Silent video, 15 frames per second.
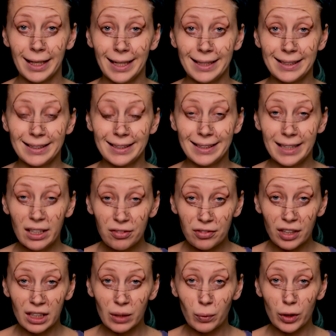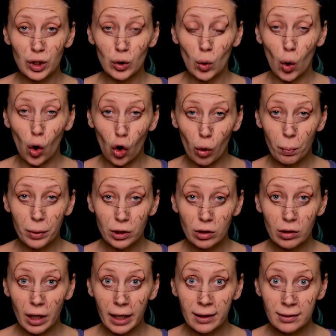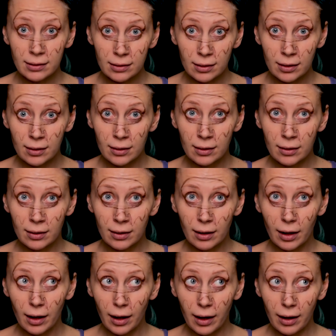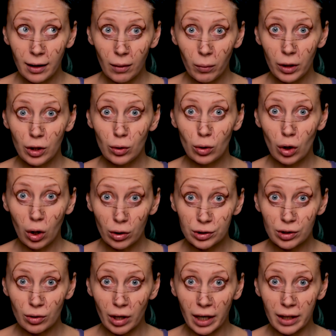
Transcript: It's different when you open your eyes and when you close your